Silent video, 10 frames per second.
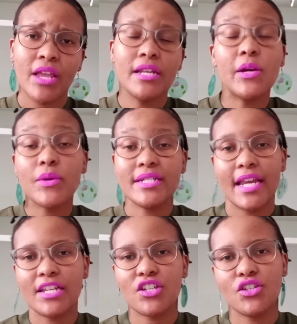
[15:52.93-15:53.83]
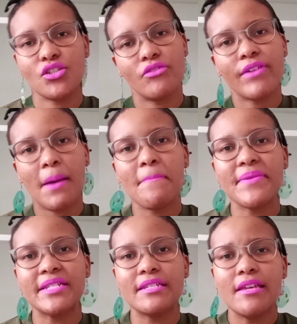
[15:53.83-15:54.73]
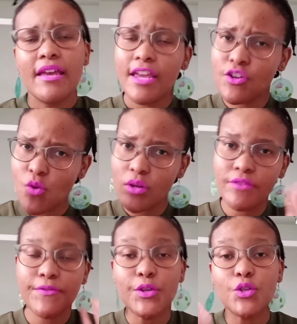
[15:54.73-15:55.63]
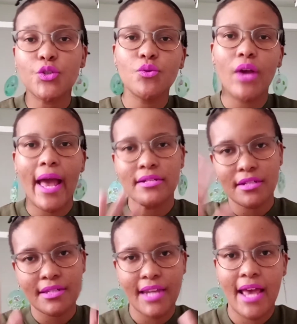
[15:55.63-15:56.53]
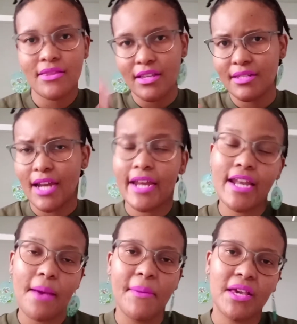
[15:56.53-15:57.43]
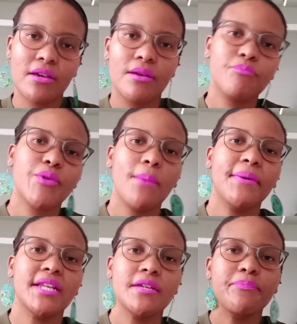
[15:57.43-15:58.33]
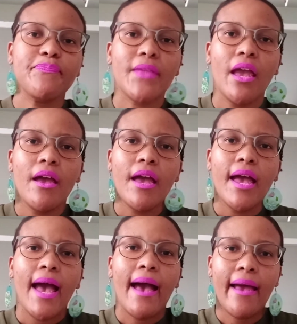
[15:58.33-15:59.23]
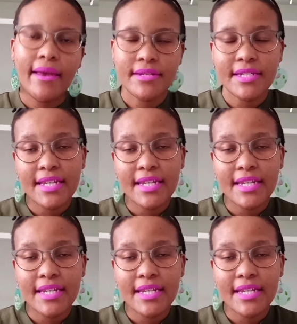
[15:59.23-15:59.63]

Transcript: liquidations of company in order for you to understand this dynamic properly. And